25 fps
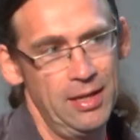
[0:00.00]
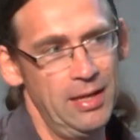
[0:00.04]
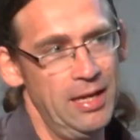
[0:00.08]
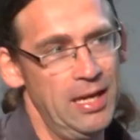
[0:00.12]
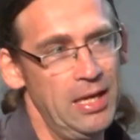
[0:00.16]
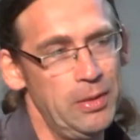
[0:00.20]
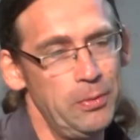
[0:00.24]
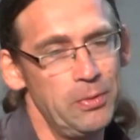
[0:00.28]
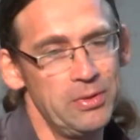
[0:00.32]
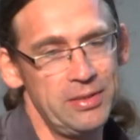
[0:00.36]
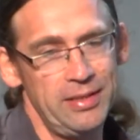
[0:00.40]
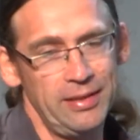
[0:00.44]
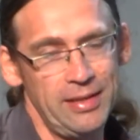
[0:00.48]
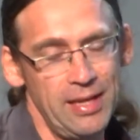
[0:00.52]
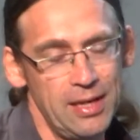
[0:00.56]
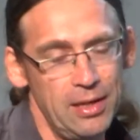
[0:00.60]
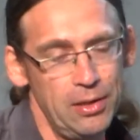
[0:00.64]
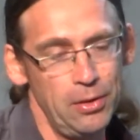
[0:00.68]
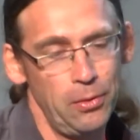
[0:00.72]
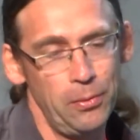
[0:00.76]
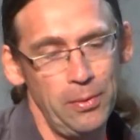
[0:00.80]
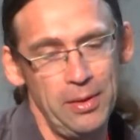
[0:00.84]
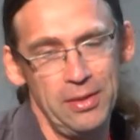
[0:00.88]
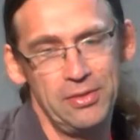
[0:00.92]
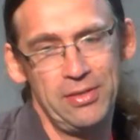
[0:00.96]
it was like a
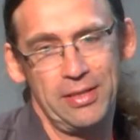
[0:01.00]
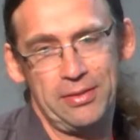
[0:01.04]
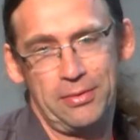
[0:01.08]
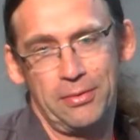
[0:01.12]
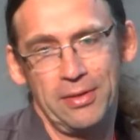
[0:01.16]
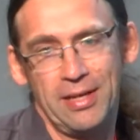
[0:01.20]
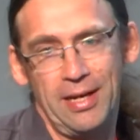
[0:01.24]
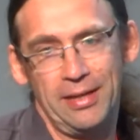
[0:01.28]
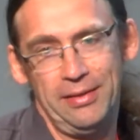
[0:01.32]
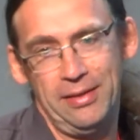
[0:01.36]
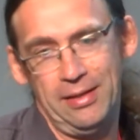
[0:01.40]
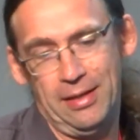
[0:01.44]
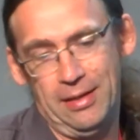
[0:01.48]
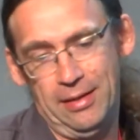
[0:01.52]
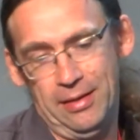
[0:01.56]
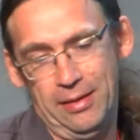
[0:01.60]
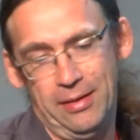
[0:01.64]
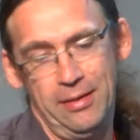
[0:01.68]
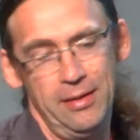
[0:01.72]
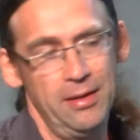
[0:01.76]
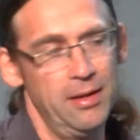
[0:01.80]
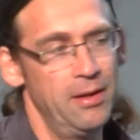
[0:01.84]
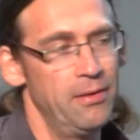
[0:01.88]
growing just organically.